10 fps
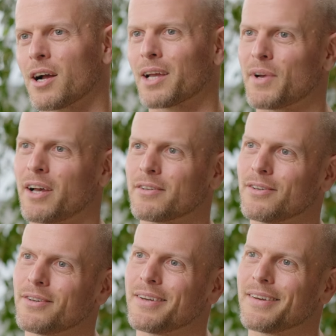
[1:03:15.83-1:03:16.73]
talk about
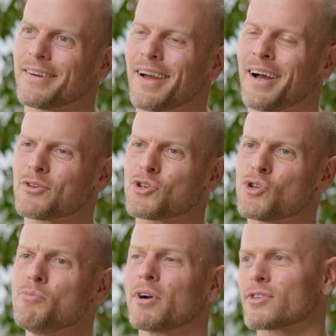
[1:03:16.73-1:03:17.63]
uh,
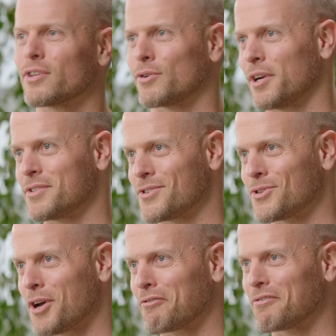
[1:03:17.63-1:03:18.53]
too much of the crazy
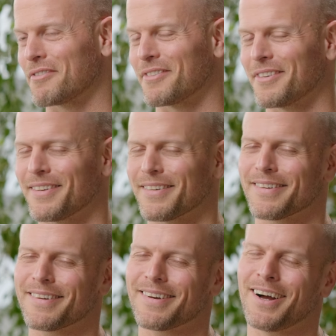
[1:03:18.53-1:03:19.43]
stuff
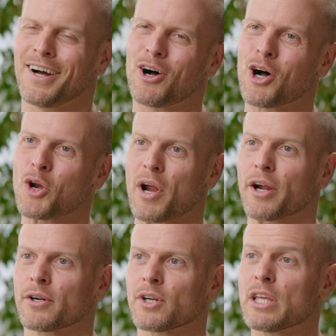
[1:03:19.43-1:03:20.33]
uh, on
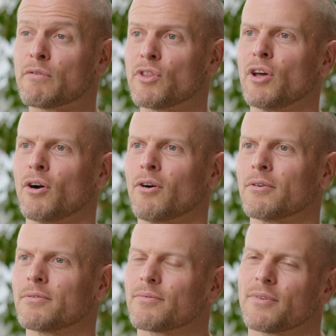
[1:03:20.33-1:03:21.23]
record. Even
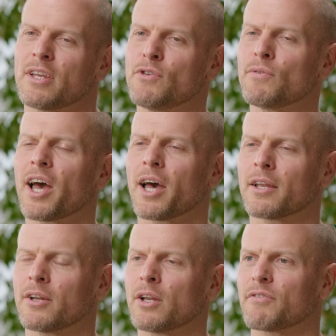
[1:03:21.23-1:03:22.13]
though if you've
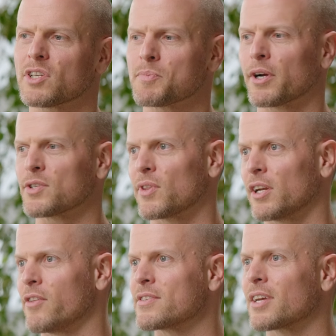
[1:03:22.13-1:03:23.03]
had enough experience with
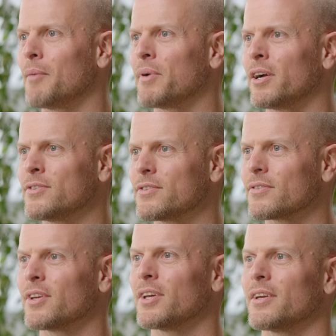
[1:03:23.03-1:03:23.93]
any of these
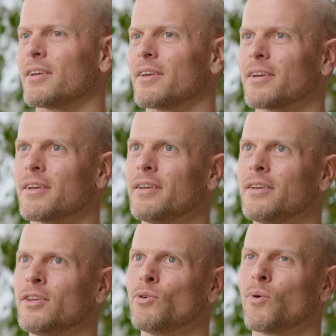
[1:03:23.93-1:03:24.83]
compounds,
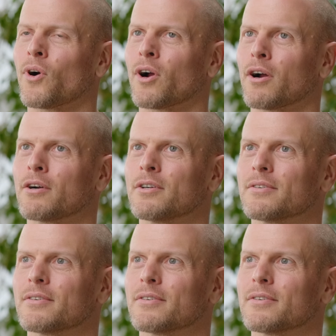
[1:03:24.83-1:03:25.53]
your